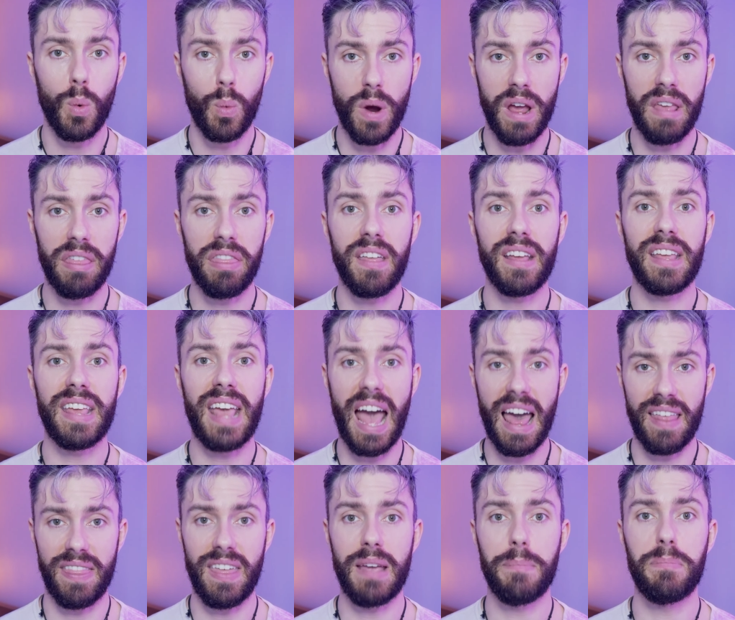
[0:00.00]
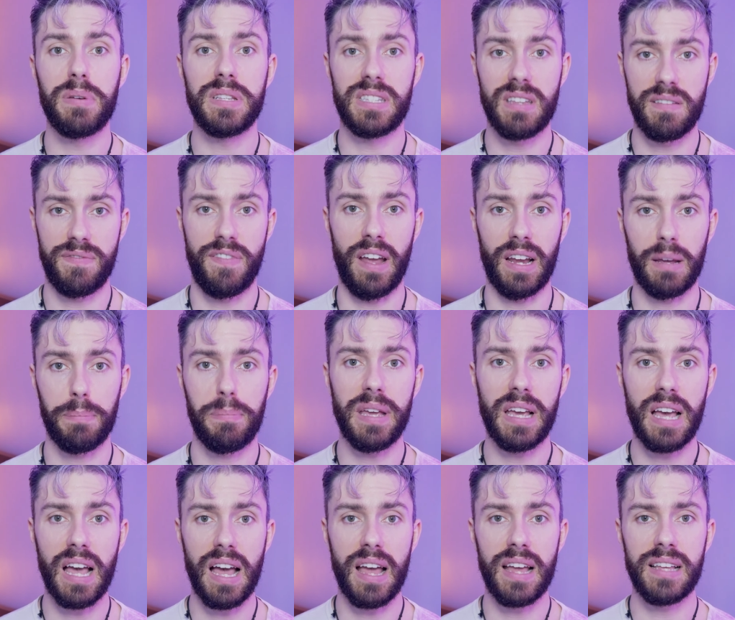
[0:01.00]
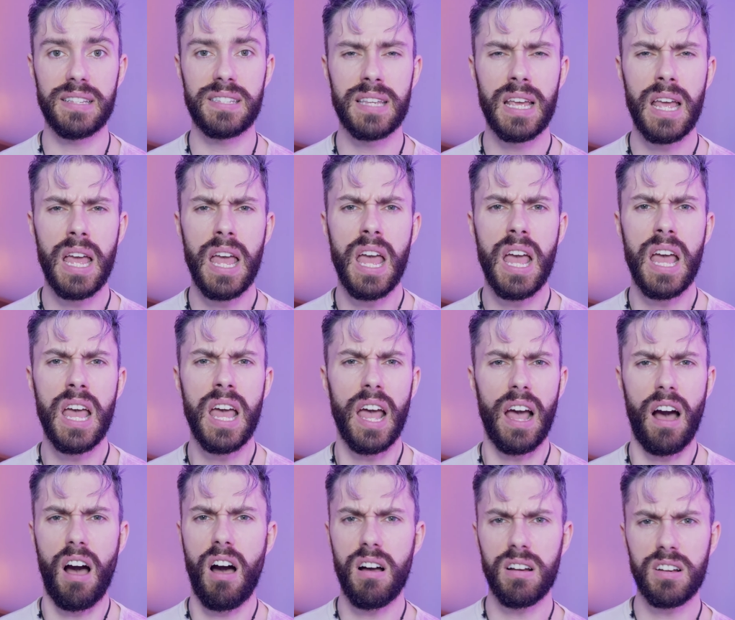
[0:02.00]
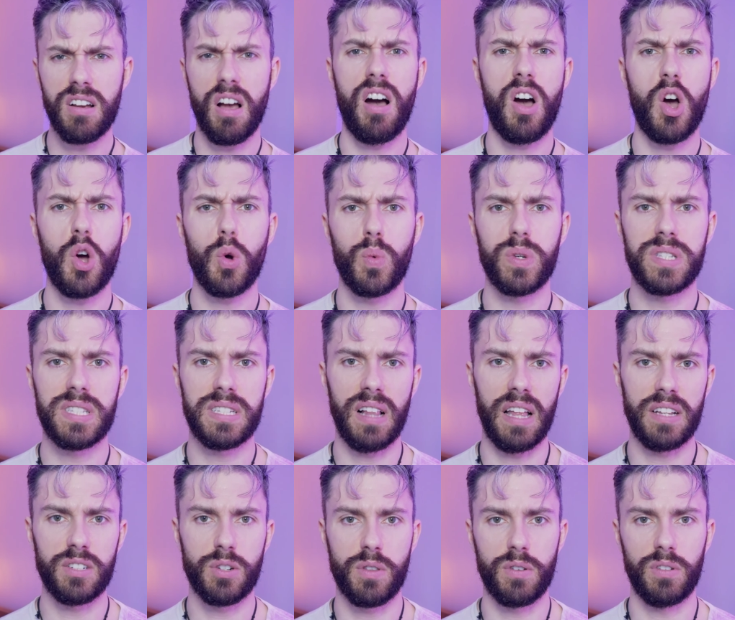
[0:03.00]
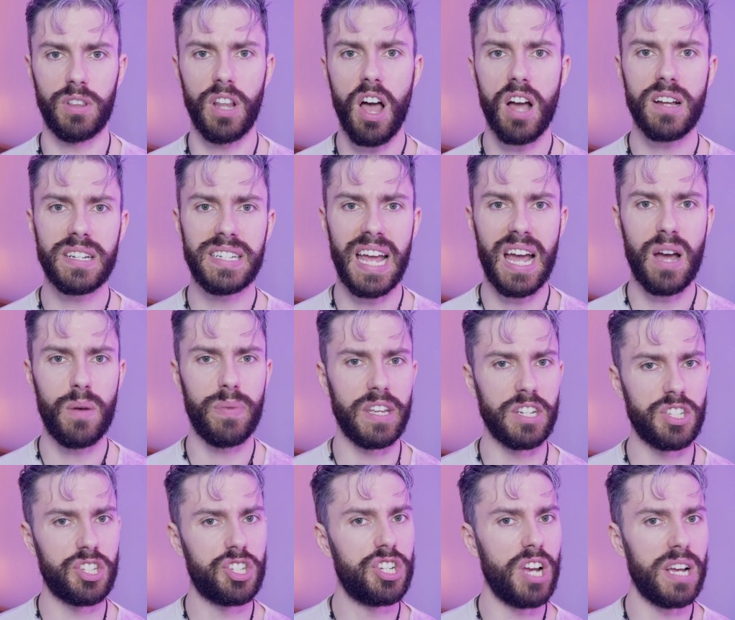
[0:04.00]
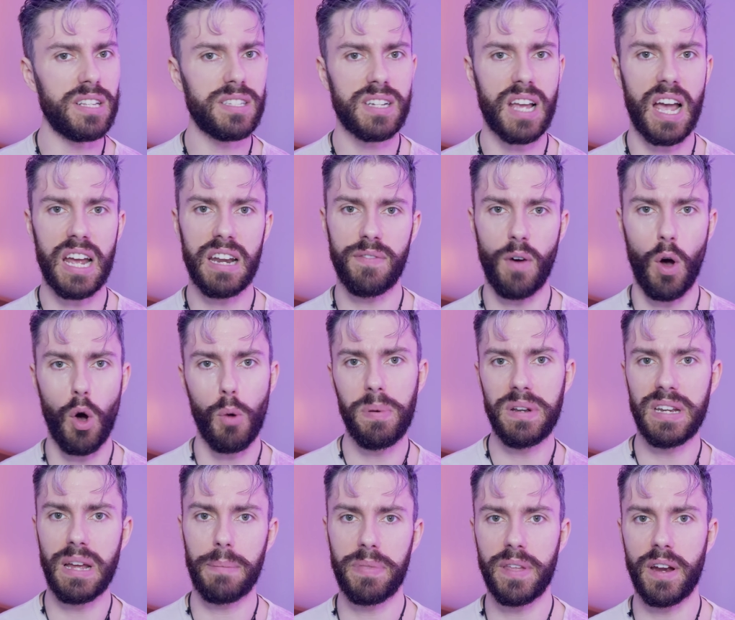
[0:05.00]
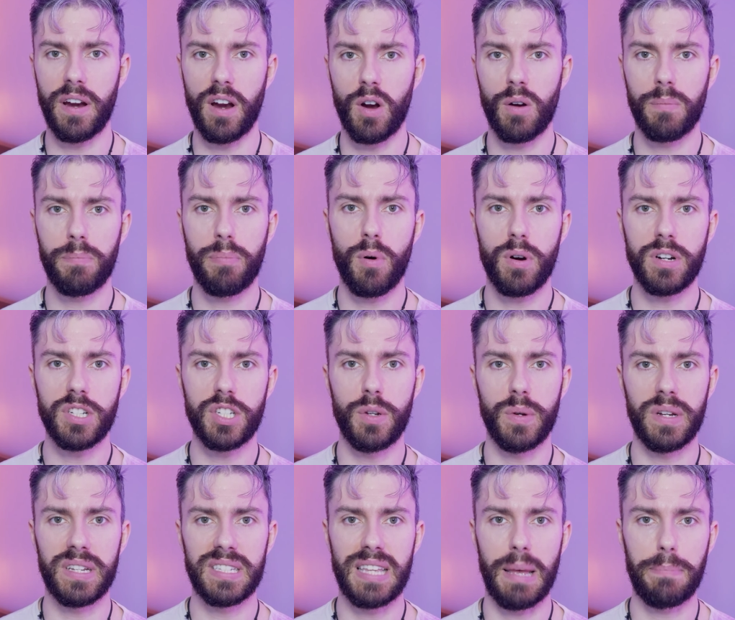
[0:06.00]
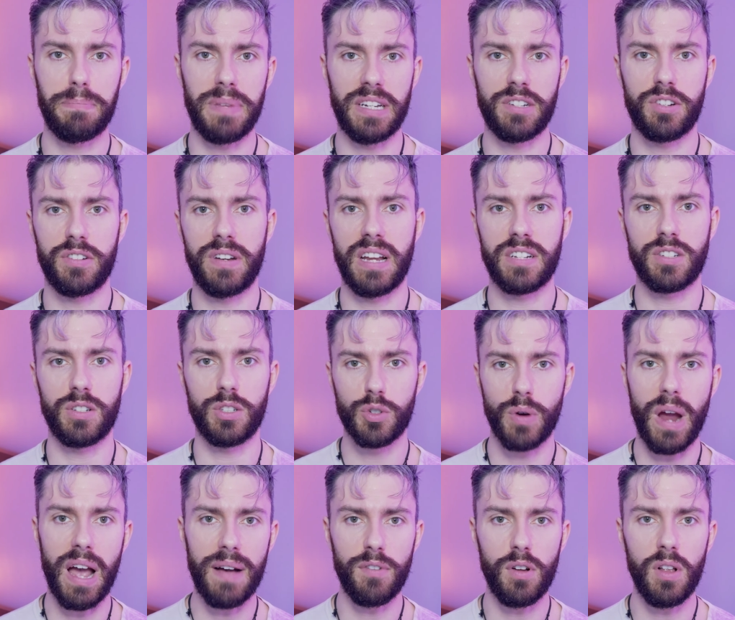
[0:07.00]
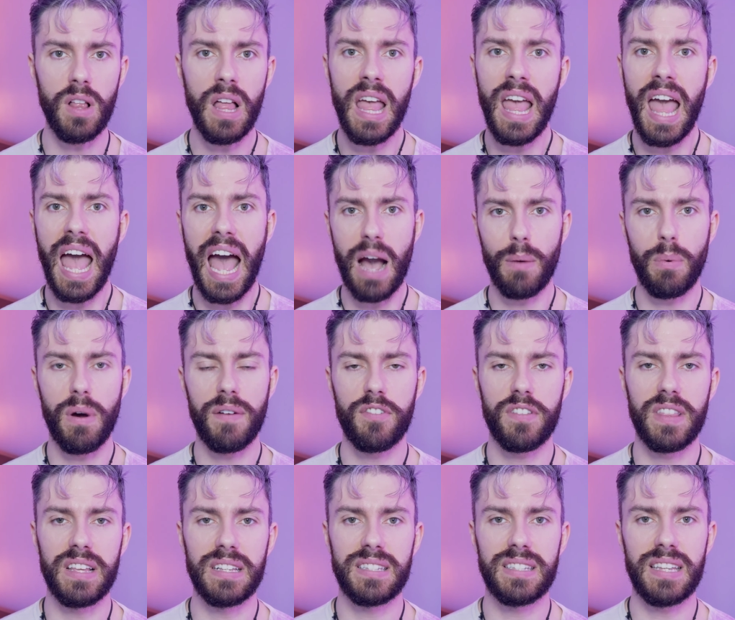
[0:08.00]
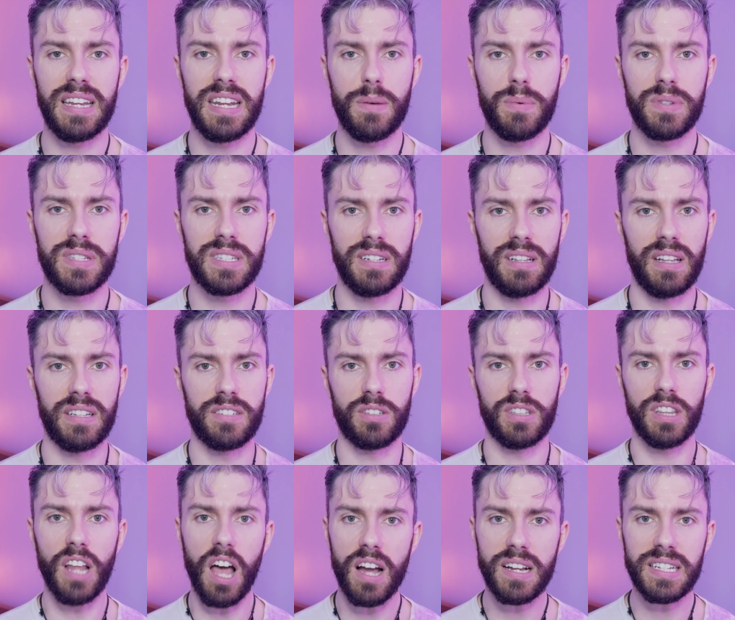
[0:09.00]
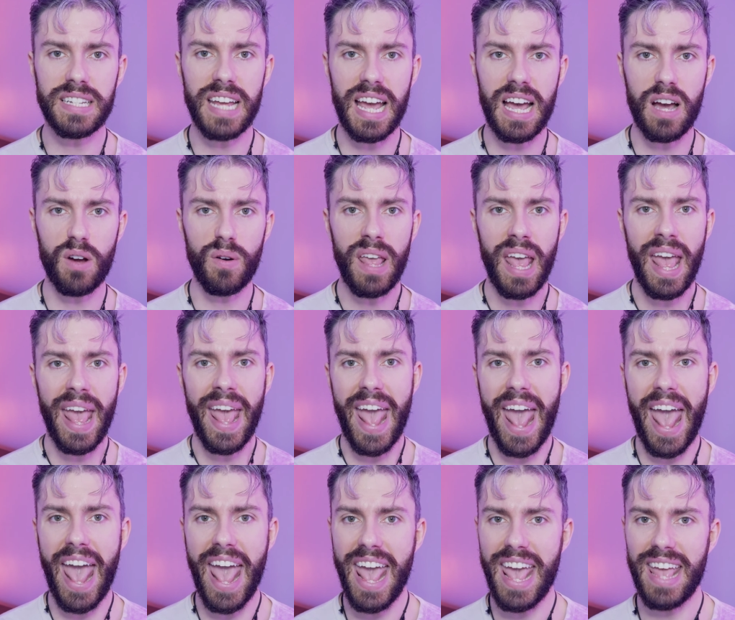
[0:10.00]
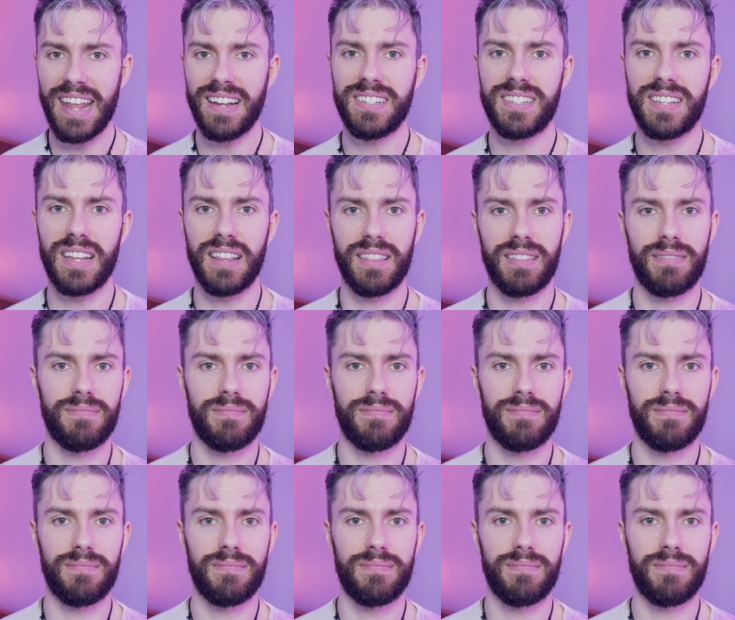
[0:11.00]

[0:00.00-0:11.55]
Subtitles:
with Cathay Pacific because Hong Kong was still under their lockdown. They just kind of opened up their airport to accept international travel. However, the city was still under lockdown and